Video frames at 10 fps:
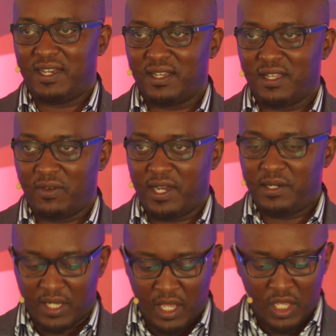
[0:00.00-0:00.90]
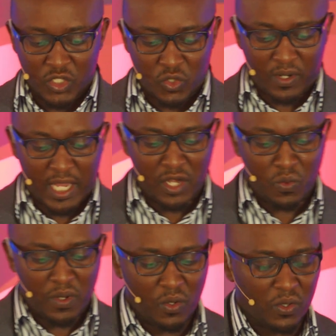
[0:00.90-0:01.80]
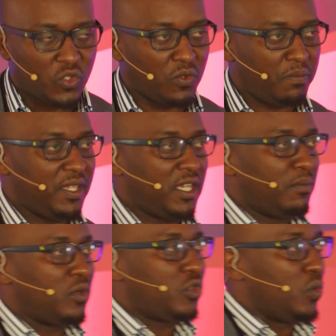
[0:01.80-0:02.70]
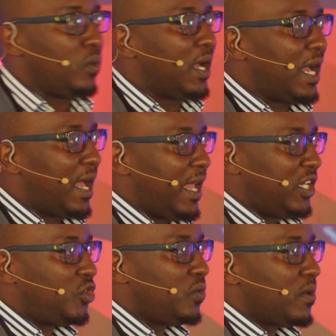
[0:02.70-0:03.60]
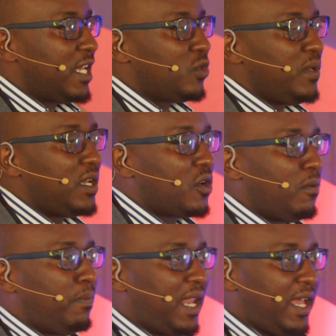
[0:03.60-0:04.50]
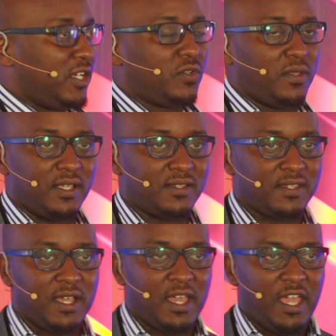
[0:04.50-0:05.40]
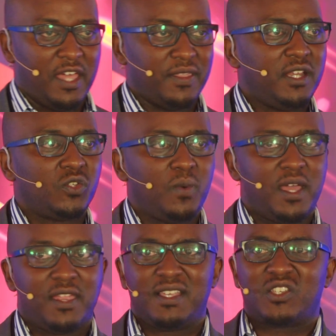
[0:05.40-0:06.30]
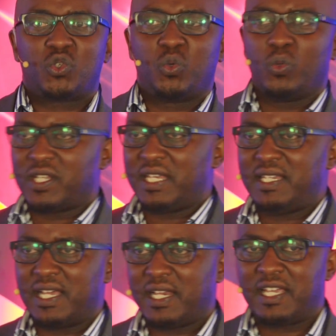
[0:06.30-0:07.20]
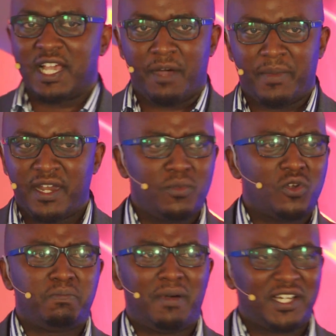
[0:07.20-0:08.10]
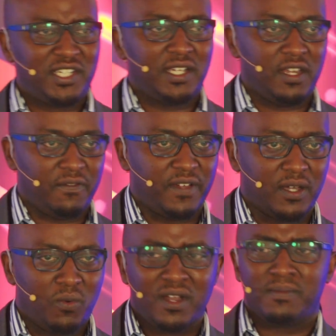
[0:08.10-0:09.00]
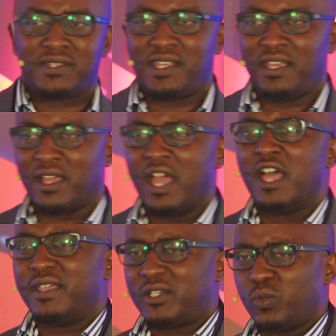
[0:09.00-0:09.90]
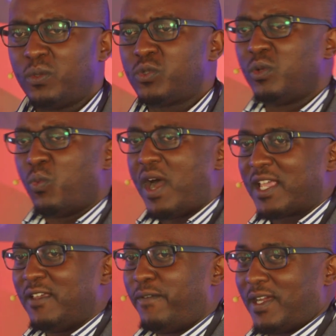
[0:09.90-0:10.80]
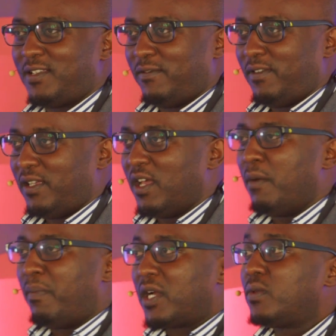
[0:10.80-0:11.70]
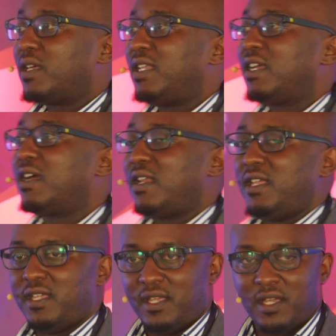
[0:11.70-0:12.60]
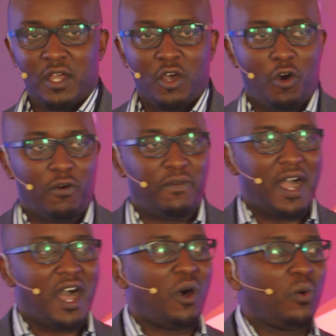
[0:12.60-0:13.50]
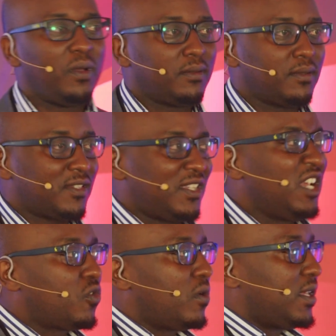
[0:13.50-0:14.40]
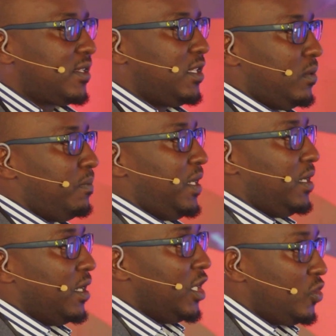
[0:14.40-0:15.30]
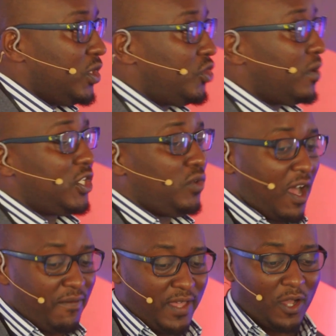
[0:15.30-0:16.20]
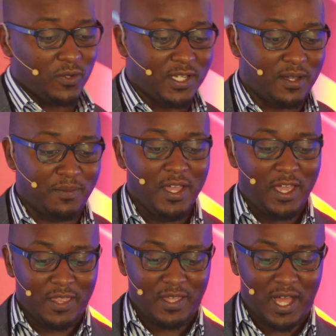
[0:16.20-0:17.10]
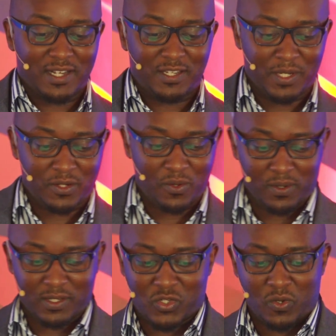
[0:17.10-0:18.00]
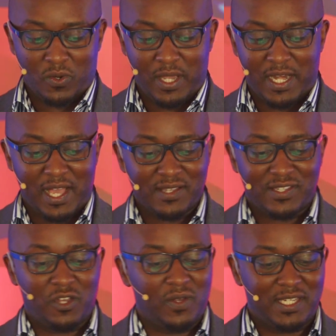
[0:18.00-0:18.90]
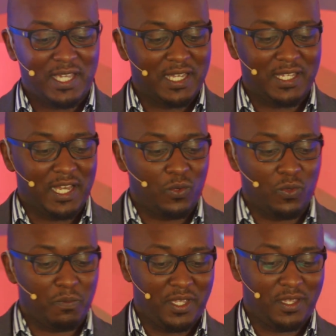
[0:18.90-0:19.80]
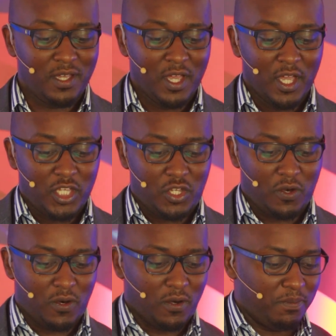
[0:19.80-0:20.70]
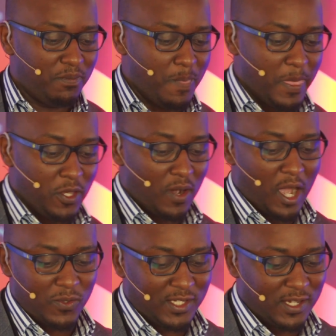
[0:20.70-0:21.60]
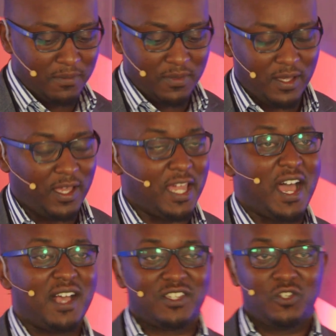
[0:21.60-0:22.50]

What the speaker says: 10, right? So can we also be able to ensure that we are compliant to this? And that is where these tools ideally come. And I'm not bashing any vendor. What I'm saying, the tools will work effectively, but to the degree of how synchronous they will be to ensure that you have the outcome and the ultimate goal. So enhanced security ideally would be your outcome. Enhanced